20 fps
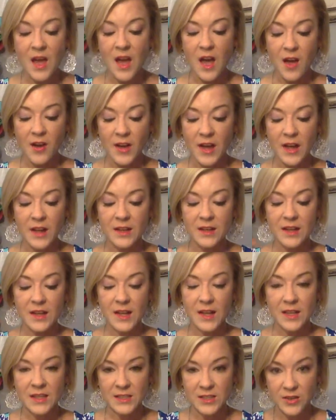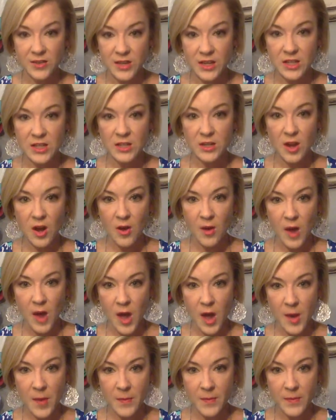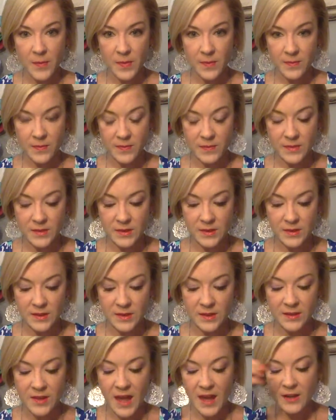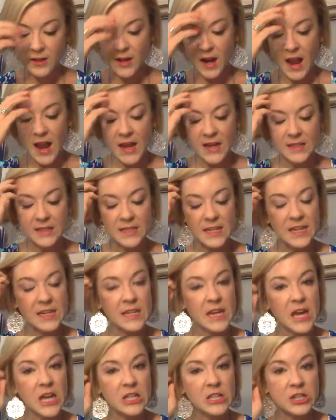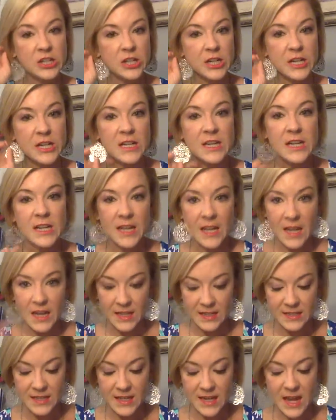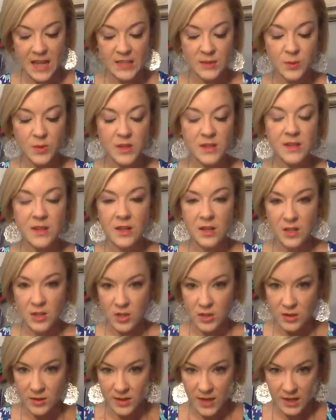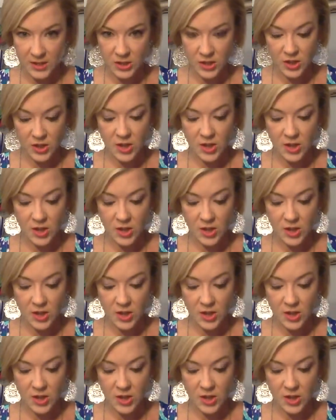Okay, so then you go up the ladder. $1,800 is the next one. That's your